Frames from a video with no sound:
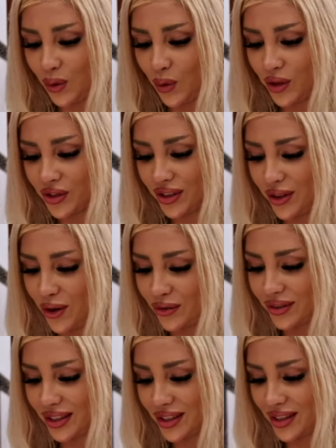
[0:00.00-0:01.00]
Washing
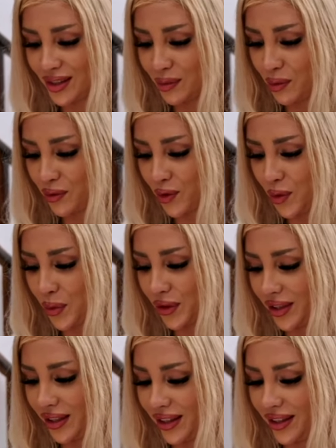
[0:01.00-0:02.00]
off dishes before
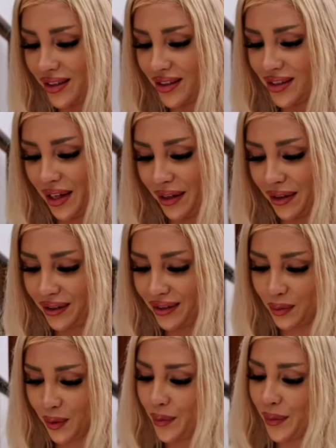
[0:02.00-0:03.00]
putting in the sink.
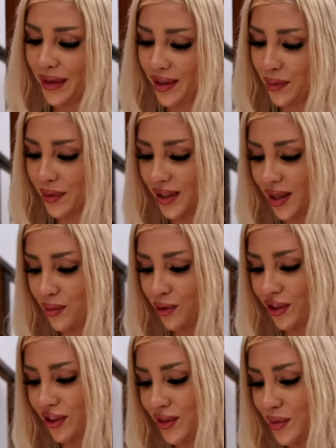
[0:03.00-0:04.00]
Put makeup and hair
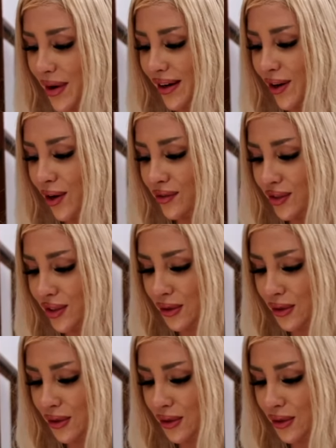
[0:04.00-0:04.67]
products back after